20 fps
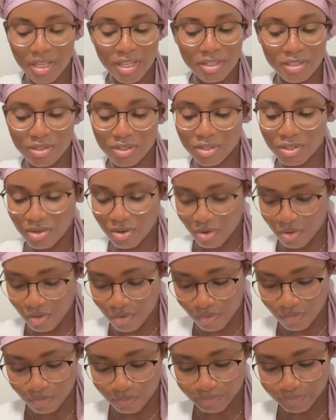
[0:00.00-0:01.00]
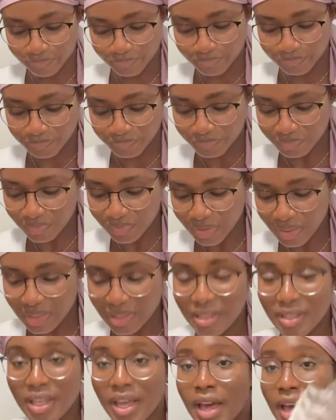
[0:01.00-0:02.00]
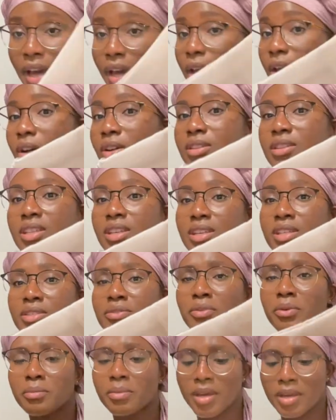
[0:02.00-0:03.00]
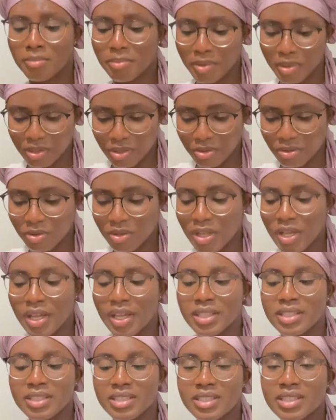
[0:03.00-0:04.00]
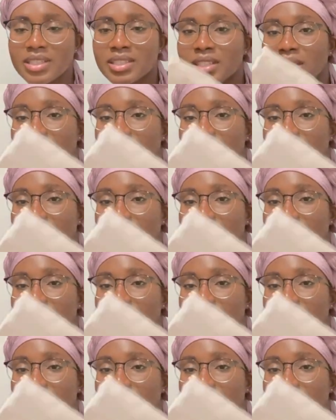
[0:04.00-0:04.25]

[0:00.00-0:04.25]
So I got these for my pillow. This is the